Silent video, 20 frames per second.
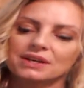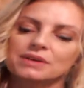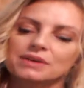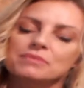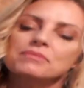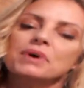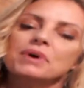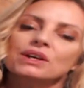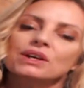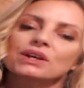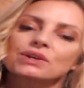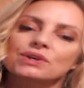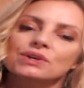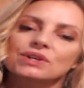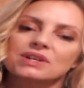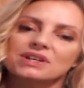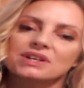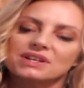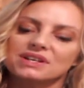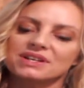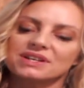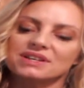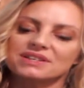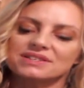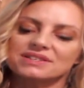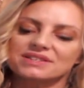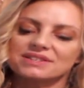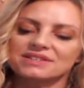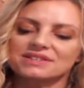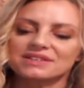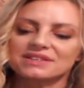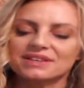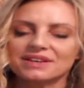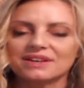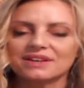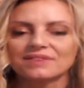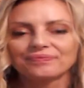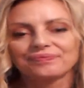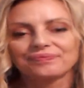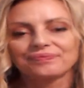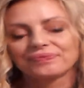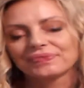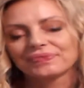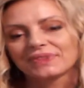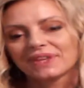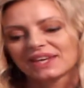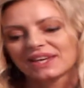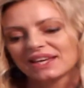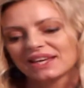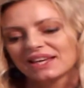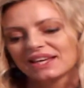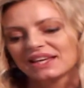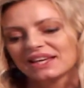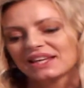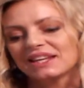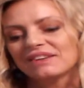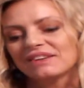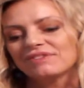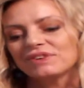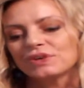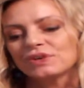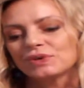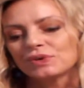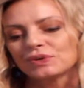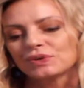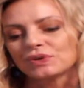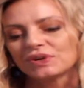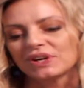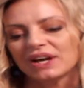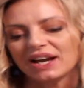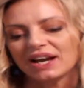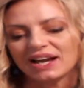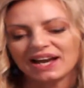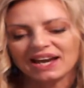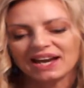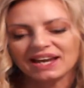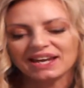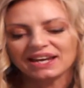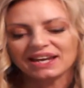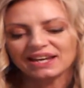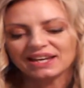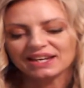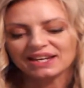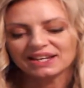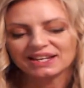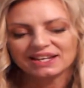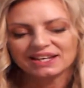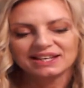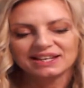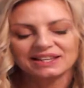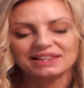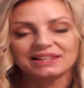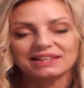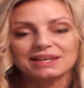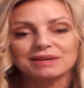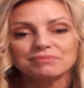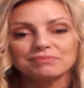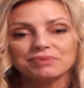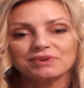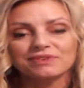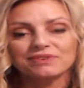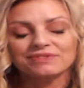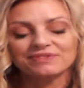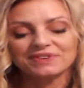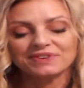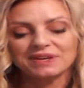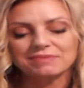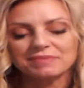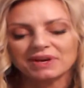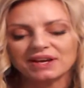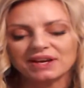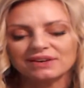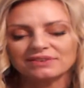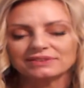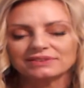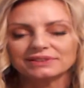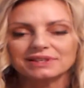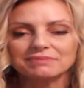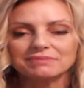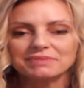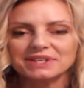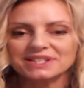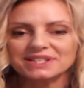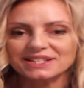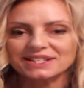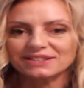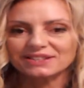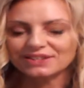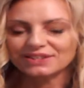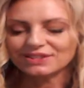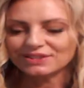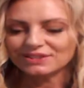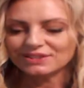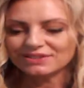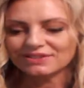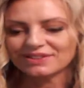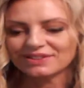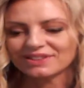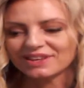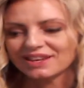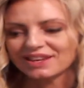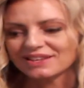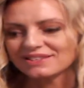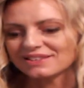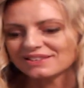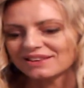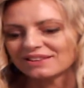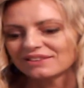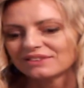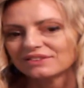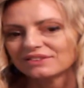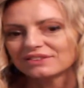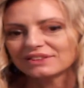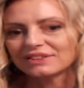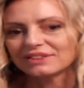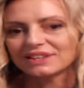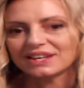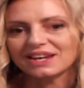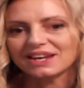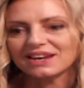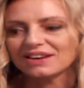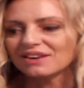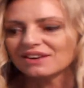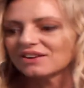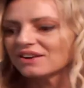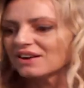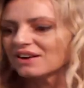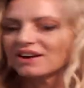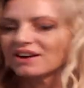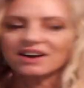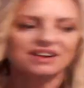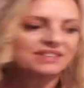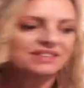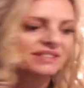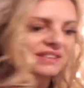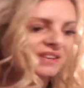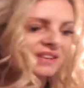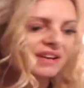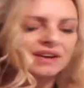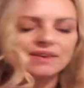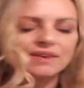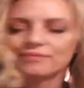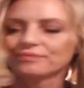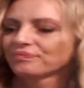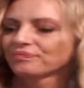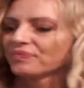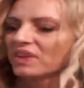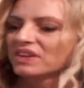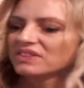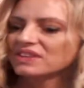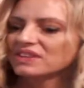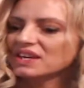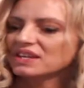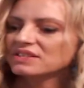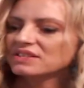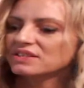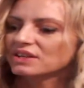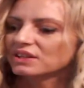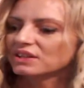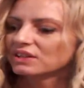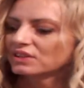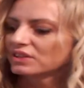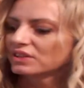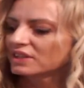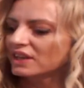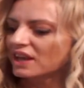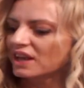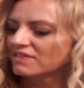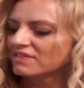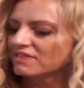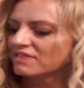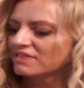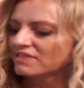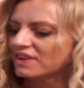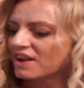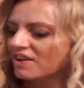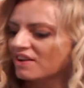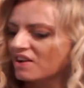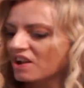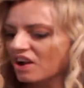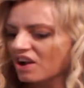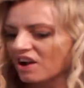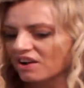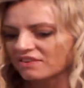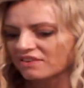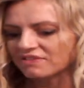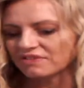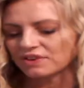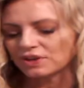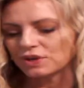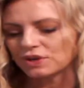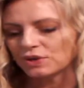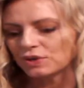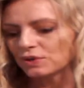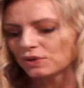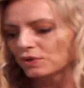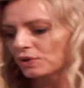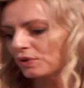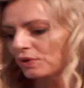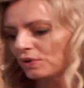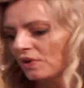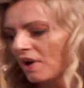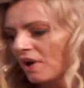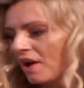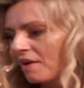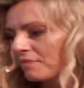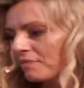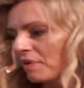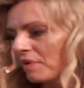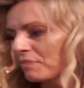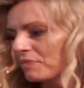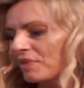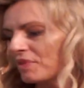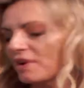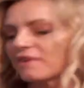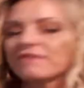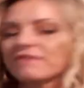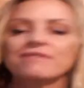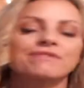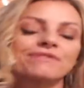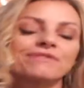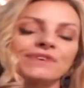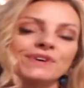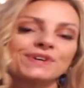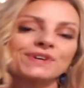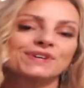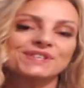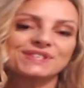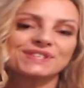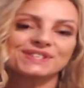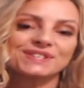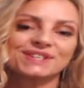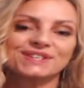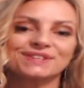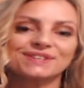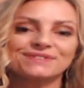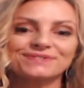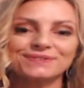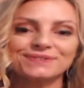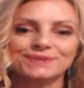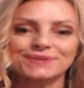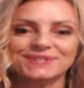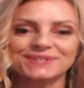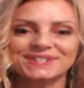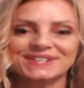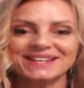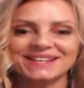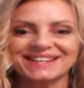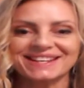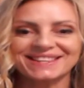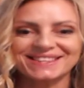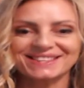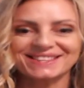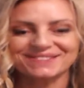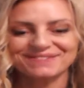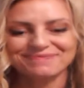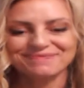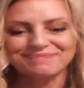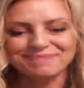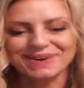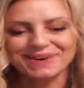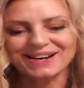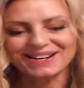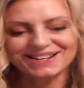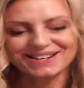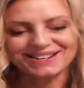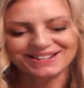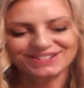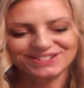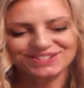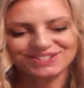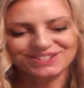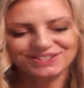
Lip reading: My goodness. And if you're a Libra female, let me tell you, things are looking hot. Things are looking very hot for you from the 1st to the 14th of March.